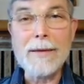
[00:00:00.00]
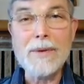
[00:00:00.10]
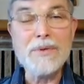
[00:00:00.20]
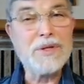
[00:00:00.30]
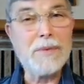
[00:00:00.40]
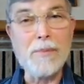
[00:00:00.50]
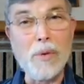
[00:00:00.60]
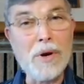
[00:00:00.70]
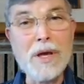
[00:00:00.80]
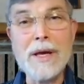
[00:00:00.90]
He was
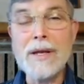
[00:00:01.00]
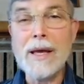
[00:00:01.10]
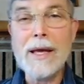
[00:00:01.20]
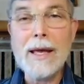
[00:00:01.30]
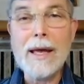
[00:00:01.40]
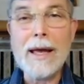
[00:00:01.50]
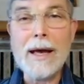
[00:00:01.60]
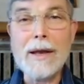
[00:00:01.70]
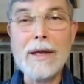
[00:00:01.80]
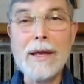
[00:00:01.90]
born again,
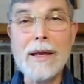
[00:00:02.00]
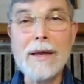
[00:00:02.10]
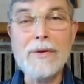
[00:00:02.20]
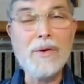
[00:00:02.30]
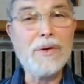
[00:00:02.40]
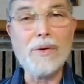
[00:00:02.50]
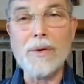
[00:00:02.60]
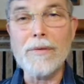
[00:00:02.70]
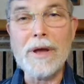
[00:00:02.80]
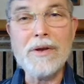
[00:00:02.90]
and he knew the
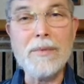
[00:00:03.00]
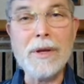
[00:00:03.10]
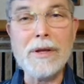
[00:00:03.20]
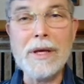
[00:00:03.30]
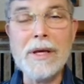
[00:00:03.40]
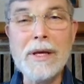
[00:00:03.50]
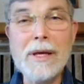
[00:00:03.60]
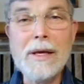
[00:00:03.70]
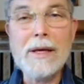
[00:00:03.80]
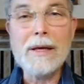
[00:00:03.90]
Lord intimately,
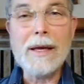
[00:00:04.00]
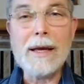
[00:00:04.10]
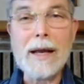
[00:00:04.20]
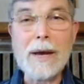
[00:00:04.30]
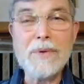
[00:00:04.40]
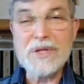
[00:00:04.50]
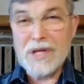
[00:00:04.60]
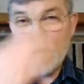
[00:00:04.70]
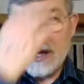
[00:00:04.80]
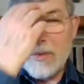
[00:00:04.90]
and I would
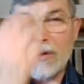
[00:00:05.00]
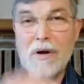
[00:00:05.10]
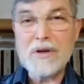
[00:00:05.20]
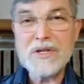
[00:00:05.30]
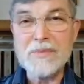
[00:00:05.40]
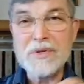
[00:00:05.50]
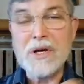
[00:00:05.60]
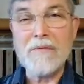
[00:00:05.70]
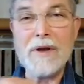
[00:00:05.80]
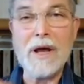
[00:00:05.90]
see him cross
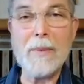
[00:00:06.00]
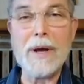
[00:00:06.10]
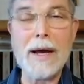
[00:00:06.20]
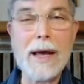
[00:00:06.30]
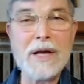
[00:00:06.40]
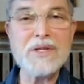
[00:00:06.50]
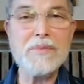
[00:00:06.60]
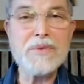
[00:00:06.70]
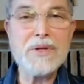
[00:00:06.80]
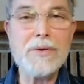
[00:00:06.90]
himself, and I asked
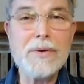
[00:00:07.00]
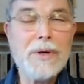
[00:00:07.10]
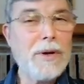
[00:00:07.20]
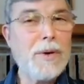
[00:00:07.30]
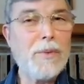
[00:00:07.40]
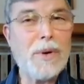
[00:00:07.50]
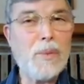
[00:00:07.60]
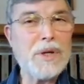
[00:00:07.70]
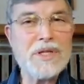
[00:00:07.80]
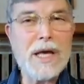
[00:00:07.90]
him, so
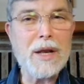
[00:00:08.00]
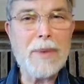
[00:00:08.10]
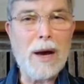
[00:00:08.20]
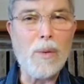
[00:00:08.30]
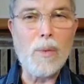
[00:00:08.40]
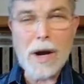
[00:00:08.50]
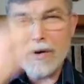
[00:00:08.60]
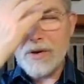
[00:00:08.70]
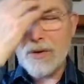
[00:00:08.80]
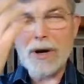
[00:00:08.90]
what's that about? Why
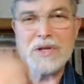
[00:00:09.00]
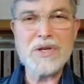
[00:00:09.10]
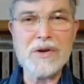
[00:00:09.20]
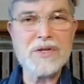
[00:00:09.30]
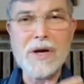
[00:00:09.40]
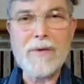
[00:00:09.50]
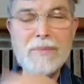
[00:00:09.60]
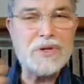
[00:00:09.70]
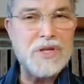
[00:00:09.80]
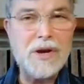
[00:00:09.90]
are you crossing yourself?
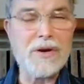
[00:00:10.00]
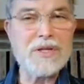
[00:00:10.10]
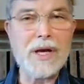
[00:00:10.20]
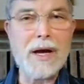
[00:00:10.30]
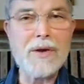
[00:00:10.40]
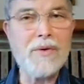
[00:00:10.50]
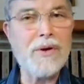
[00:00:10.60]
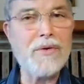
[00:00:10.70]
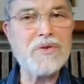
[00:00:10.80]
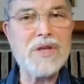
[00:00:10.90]
I'm just curious. I don't
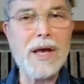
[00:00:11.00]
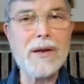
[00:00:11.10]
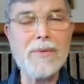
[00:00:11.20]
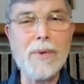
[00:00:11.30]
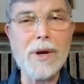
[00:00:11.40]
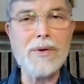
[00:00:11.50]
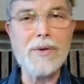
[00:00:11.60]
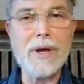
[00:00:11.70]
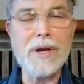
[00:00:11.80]
understand why you do that.